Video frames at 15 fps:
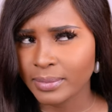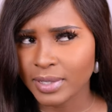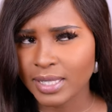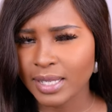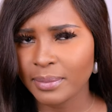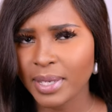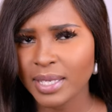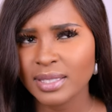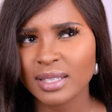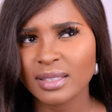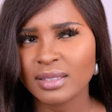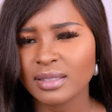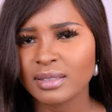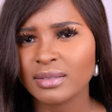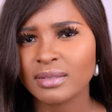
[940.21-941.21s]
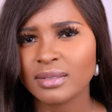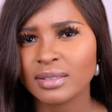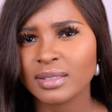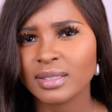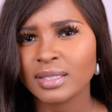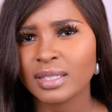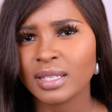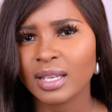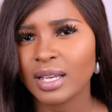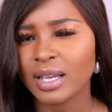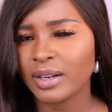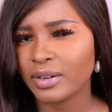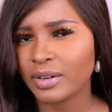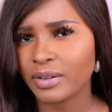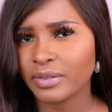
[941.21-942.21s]
Does that make sense?
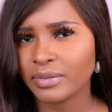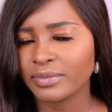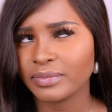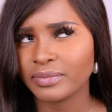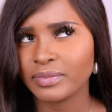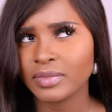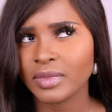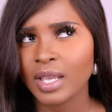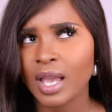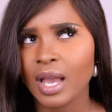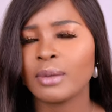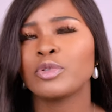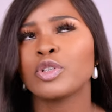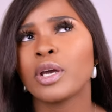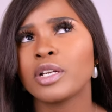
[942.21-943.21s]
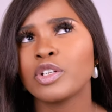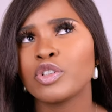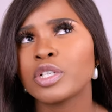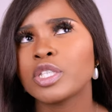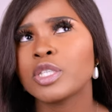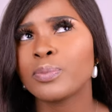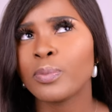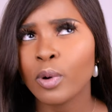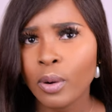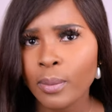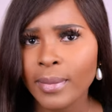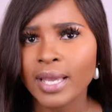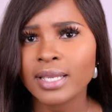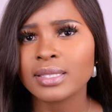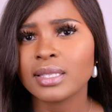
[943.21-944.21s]
I don't know. I'm trying to
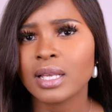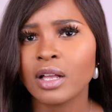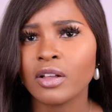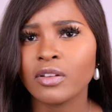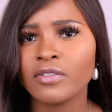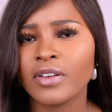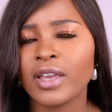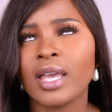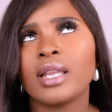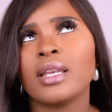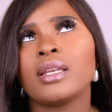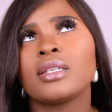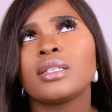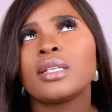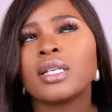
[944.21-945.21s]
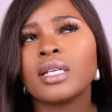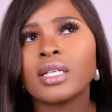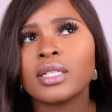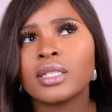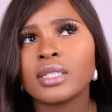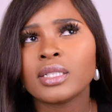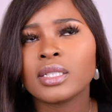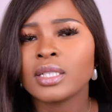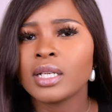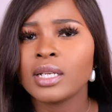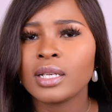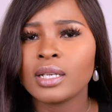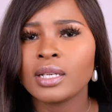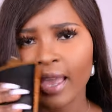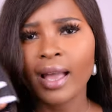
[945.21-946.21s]
transport myself and
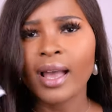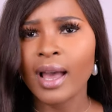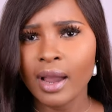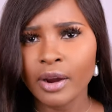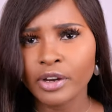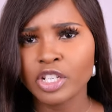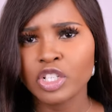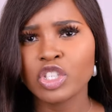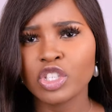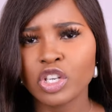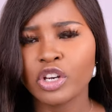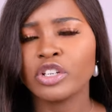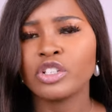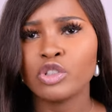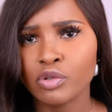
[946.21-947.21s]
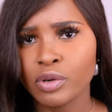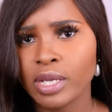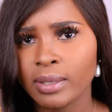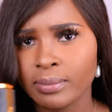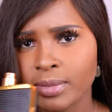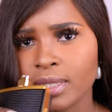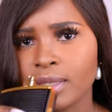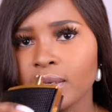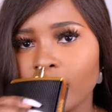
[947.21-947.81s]
encourage certain dreams.